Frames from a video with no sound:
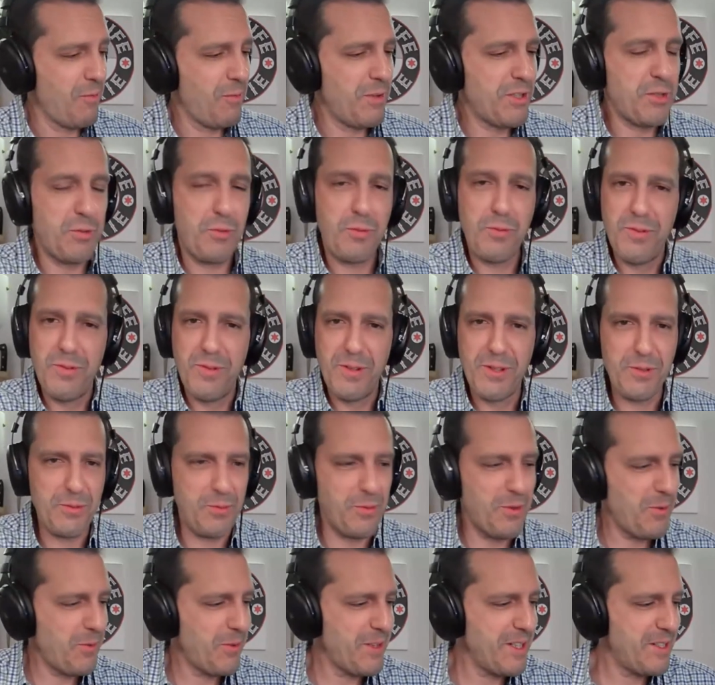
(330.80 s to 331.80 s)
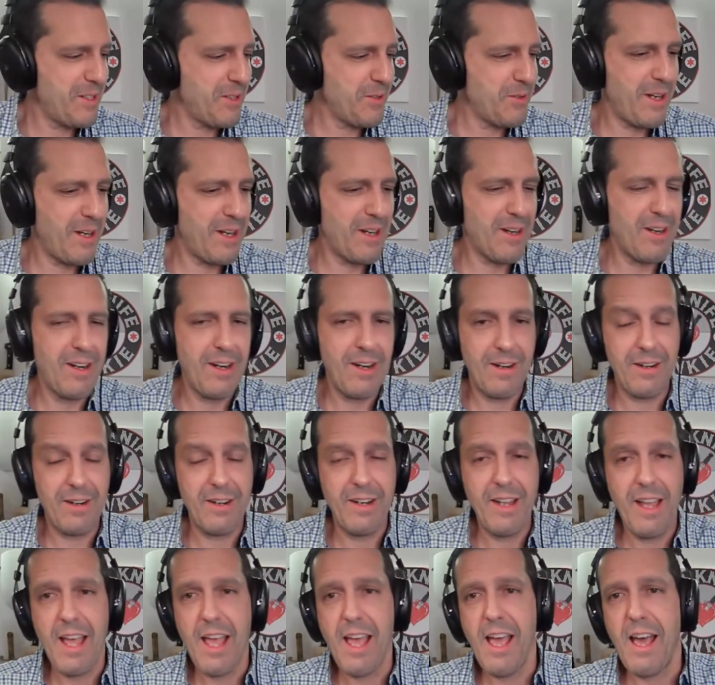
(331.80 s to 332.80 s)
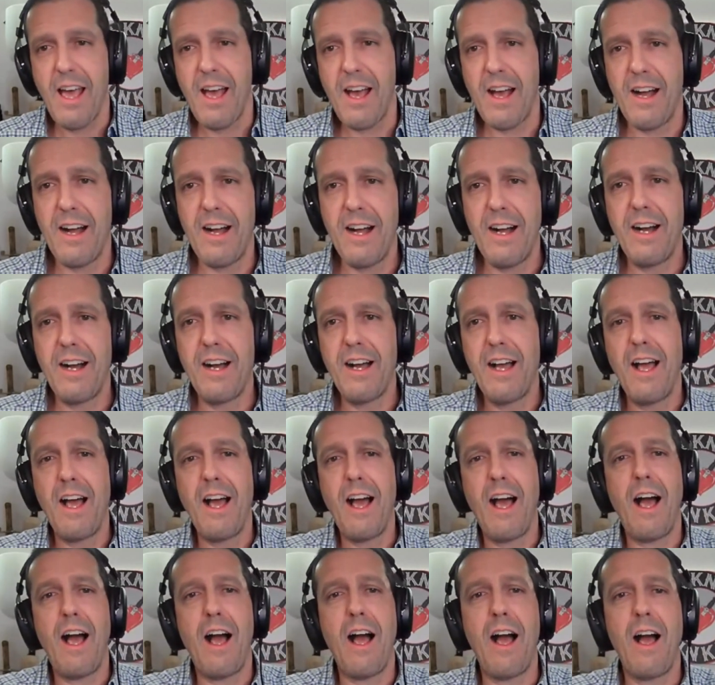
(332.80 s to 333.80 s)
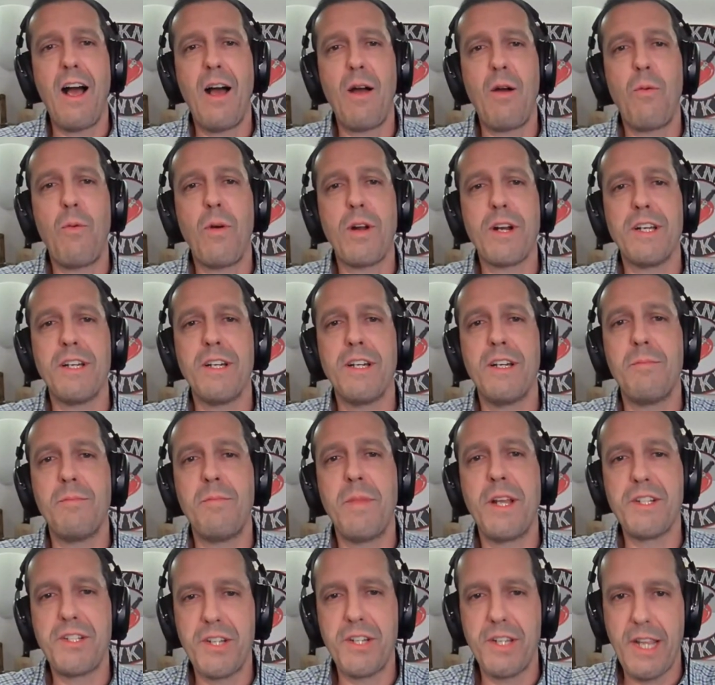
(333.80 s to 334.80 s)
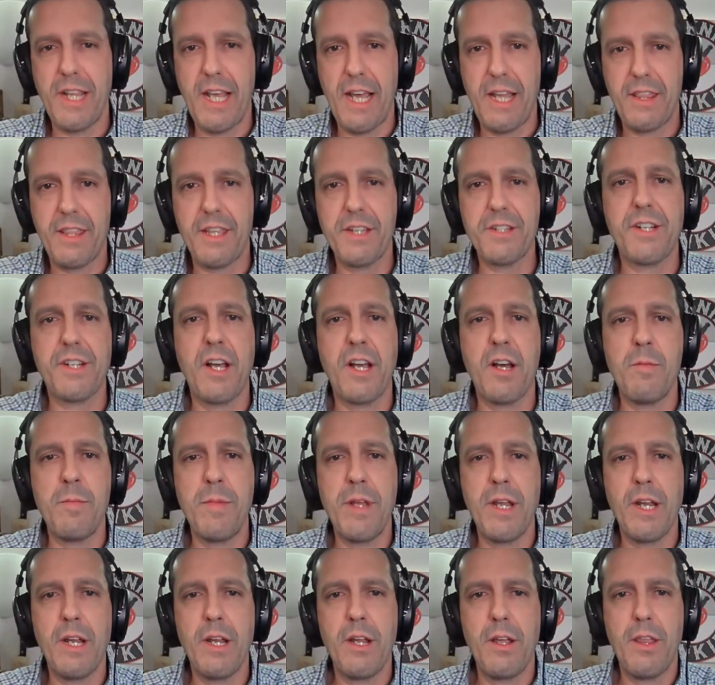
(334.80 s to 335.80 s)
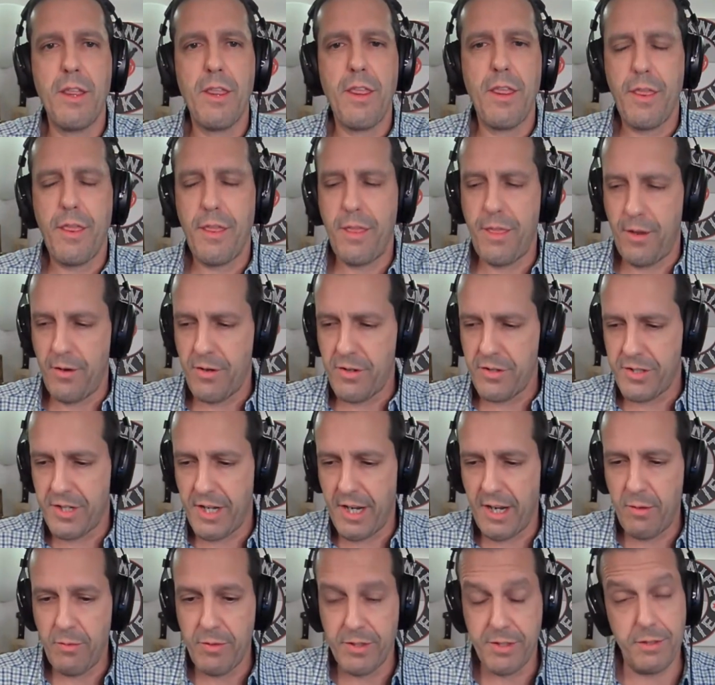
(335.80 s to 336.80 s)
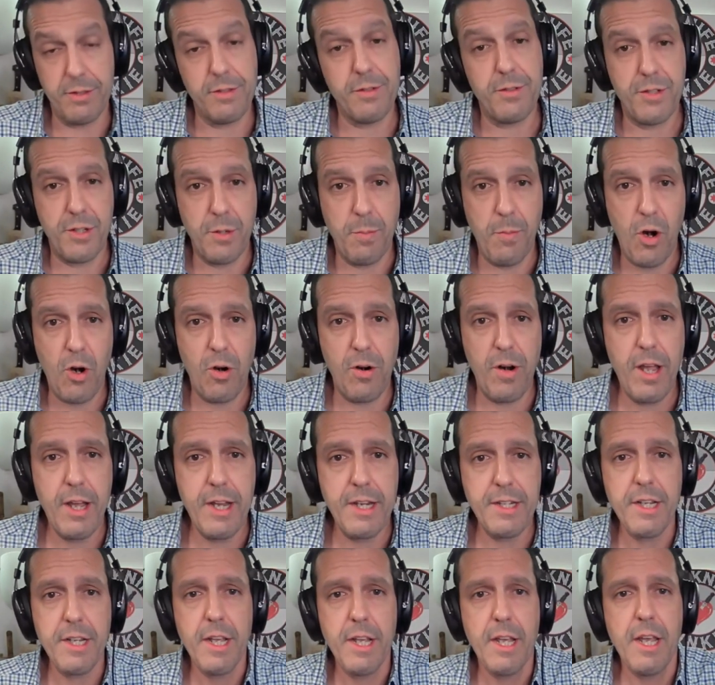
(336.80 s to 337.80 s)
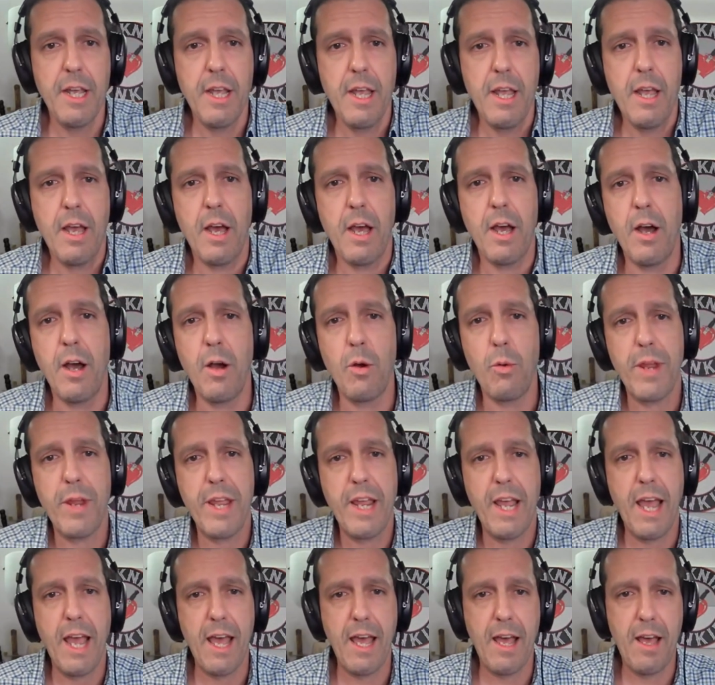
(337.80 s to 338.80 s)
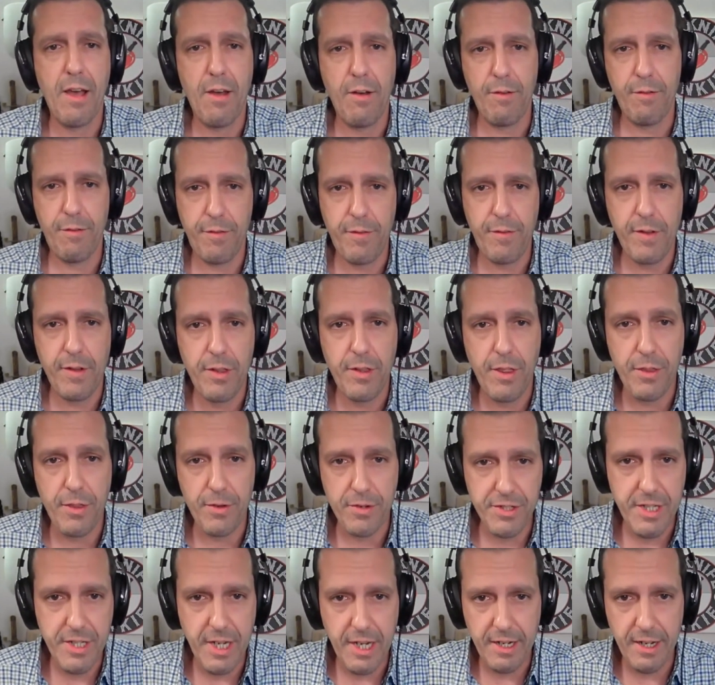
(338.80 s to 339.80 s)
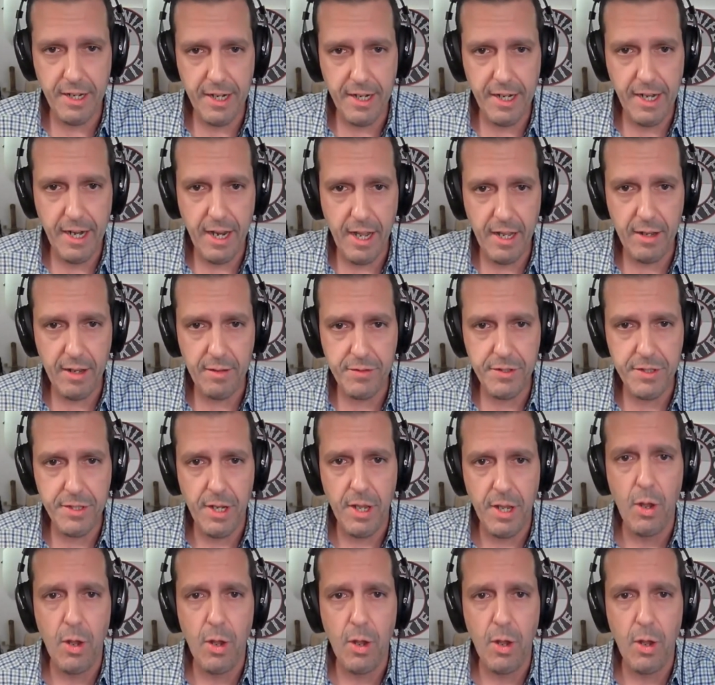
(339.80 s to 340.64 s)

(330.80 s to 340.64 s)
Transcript: which is what we do here, uh, I want to mention that this coming Thursday, which is tomorrow night, uh, we have Thursday Night Knives